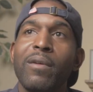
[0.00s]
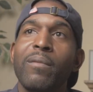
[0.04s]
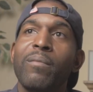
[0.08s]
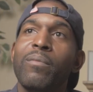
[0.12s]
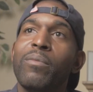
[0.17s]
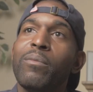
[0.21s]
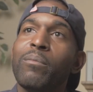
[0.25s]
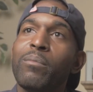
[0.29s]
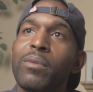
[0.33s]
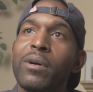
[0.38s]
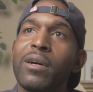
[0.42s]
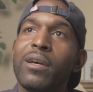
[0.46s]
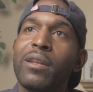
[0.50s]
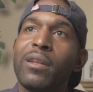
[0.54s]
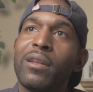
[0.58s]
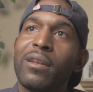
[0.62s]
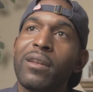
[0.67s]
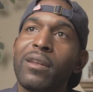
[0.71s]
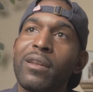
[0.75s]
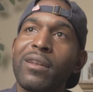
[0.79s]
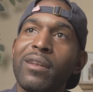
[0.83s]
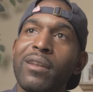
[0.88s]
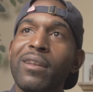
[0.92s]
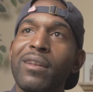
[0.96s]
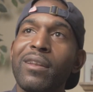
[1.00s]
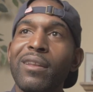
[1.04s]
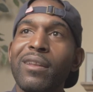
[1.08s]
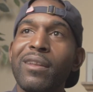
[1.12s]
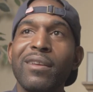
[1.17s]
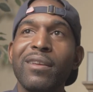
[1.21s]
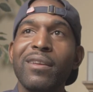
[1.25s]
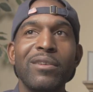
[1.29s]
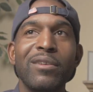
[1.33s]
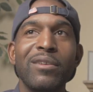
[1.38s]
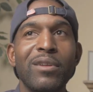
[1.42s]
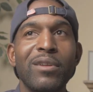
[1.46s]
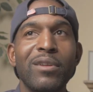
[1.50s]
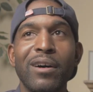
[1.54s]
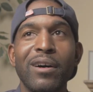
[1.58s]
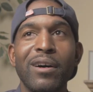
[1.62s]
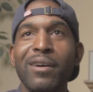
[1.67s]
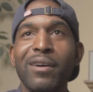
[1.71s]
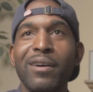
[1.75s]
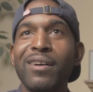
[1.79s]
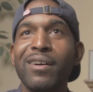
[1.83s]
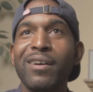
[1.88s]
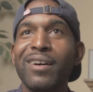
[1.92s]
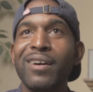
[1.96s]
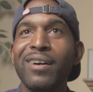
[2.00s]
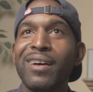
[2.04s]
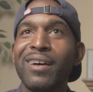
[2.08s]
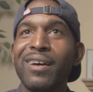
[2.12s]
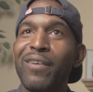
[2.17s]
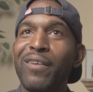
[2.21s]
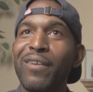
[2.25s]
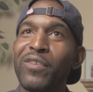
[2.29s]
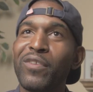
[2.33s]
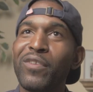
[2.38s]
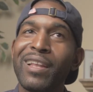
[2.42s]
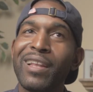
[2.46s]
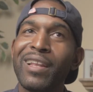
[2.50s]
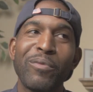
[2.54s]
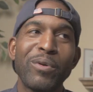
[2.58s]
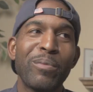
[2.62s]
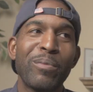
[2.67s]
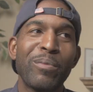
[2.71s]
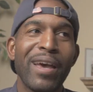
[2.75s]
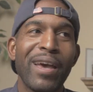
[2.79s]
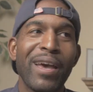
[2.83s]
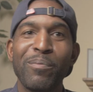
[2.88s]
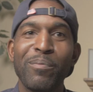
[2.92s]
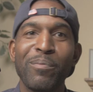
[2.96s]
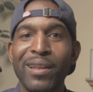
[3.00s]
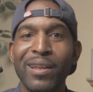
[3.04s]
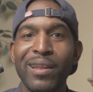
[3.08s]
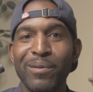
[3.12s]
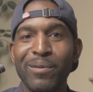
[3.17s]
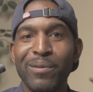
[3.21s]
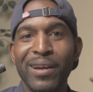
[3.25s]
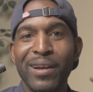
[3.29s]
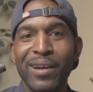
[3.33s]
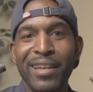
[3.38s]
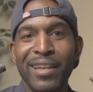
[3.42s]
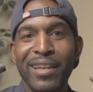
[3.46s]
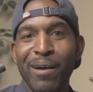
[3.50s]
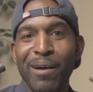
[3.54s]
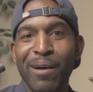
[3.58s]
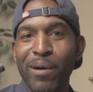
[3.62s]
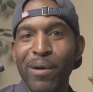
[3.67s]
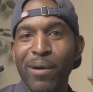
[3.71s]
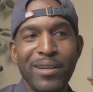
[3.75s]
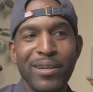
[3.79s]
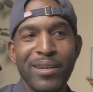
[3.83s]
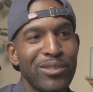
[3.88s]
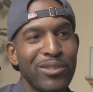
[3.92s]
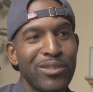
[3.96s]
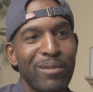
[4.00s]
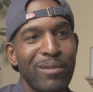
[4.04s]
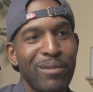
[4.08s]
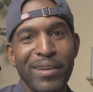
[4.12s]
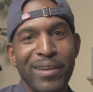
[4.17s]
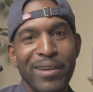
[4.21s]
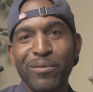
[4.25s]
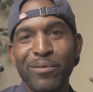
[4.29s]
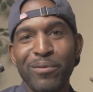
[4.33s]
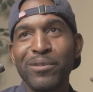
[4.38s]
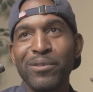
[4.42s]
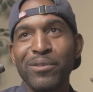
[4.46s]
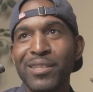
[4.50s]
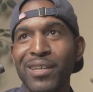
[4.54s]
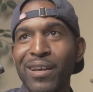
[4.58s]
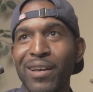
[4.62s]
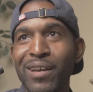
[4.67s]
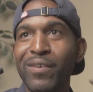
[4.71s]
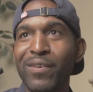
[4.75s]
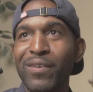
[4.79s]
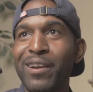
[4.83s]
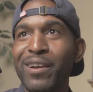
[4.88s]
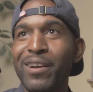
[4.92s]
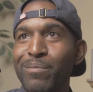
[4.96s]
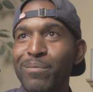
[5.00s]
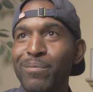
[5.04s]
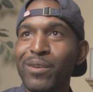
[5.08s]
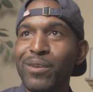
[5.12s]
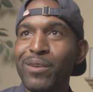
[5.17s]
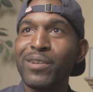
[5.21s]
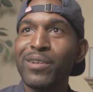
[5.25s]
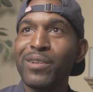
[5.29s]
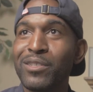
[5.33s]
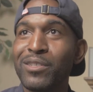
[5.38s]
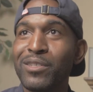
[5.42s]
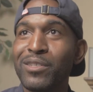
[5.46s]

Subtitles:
But, I feel like we backpedaling right now. Bernie's trying to make it real tough out here to be a rich dude.